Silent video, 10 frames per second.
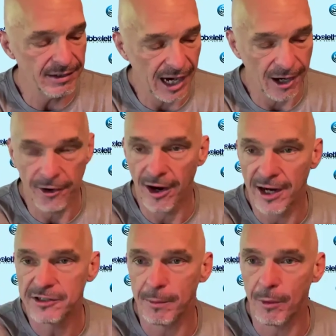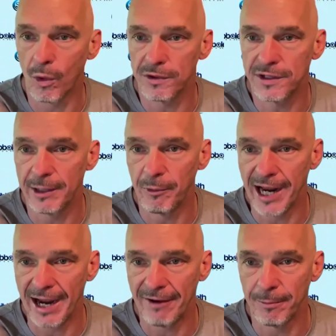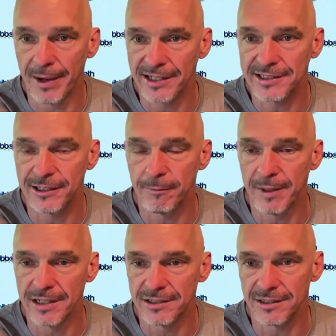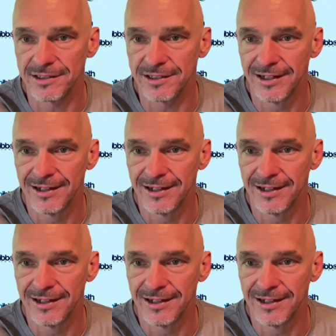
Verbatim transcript: our great support team. We have the best in the business.